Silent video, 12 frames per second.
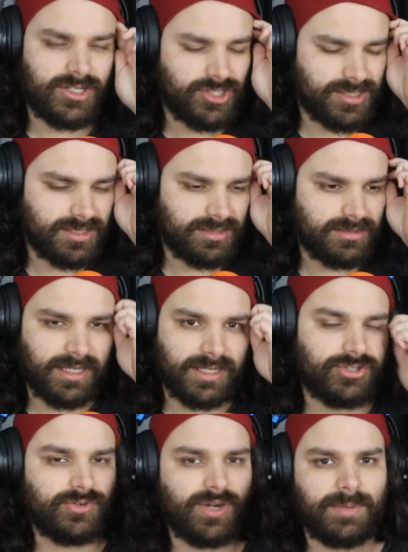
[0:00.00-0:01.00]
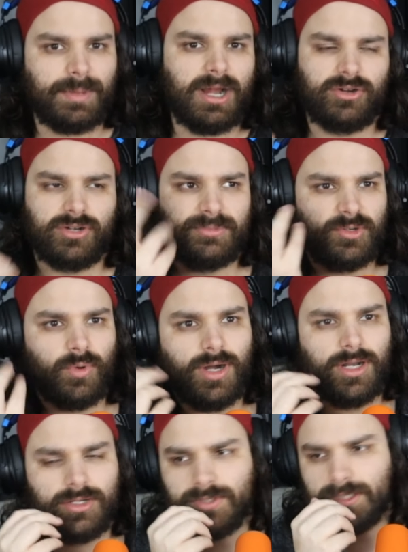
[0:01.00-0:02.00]
She's like a direct power creep to
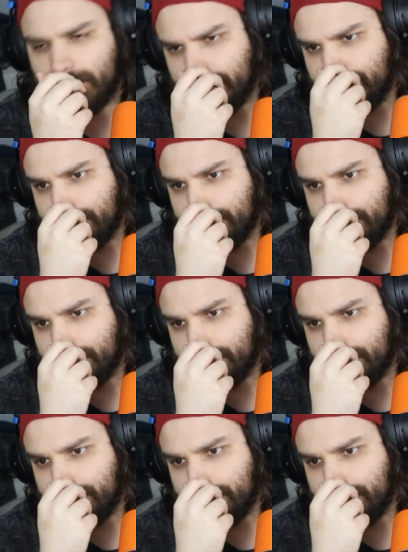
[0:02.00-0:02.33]
Wanderer.